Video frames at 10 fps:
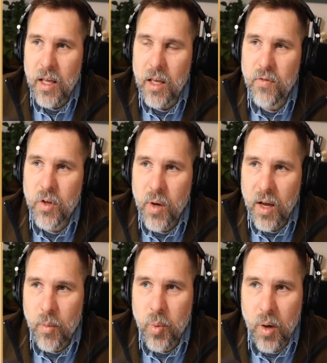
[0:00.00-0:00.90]
If you
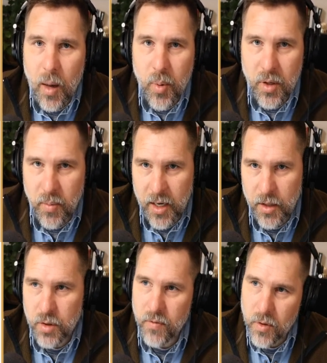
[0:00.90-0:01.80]
have a property
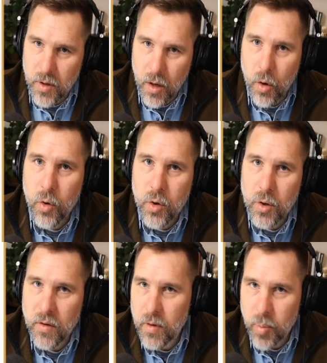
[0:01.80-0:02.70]
manager, if you're the
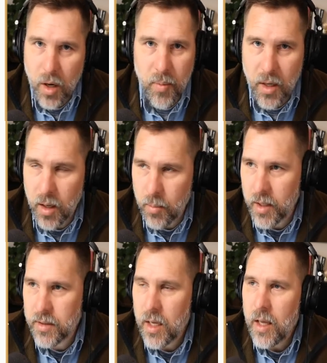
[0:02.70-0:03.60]
owner of an apartment
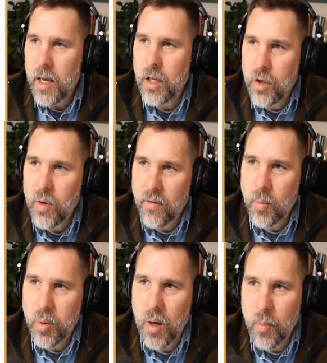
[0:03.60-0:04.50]
complex and you have a
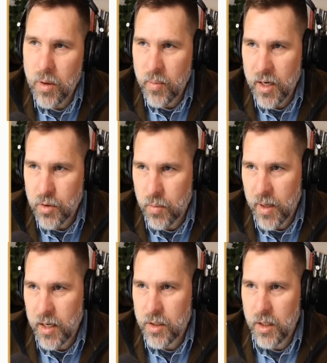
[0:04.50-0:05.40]
property manager
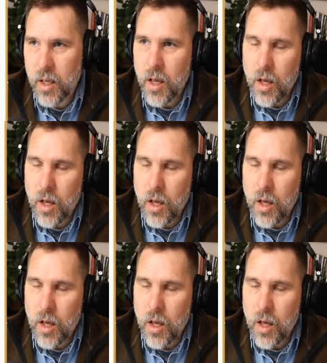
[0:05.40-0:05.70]
managing,